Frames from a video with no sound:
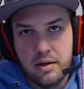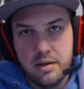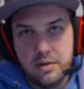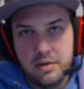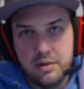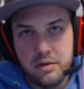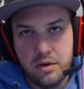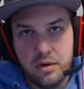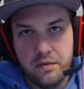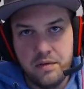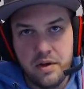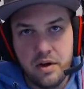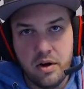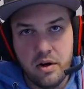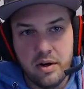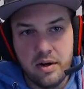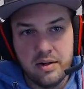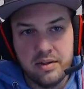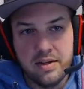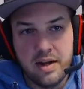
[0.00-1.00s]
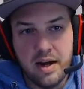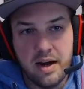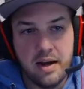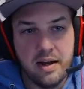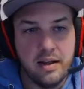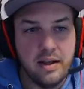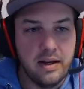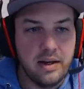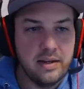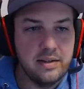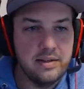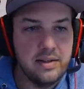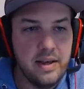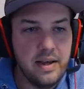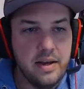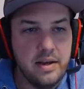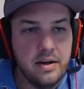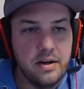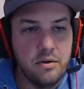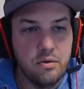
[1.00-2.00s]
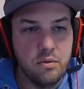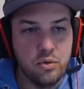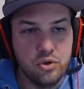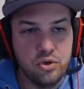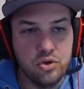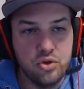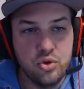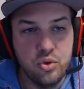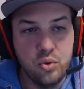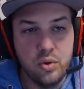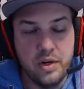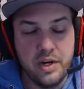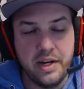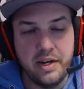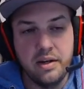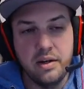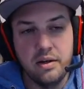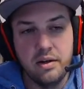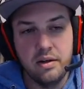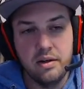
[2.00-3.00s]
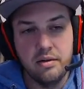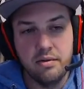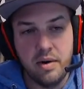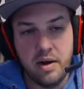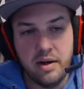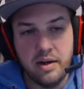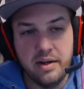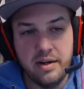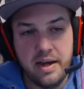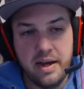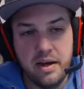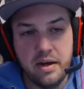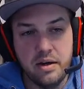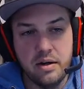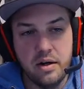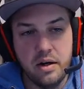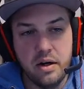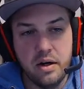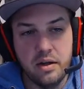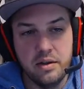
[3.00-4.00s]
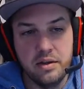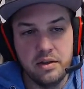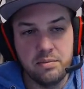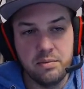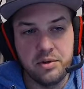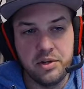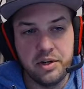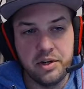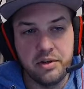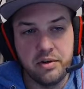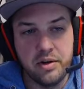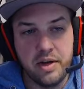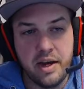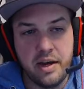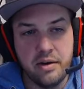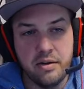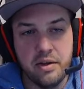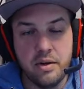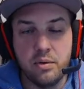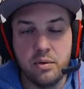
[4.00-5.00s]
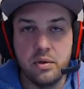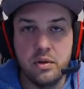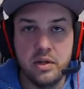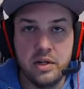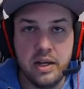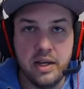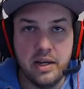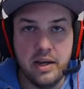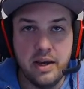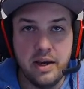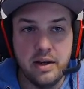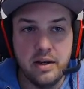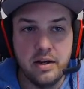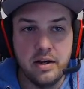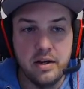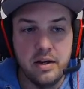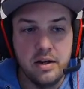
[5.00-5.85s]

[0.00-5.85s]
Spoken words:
So if the RSI, like I said, was 20, rounded down on this particular candle that we're looking at,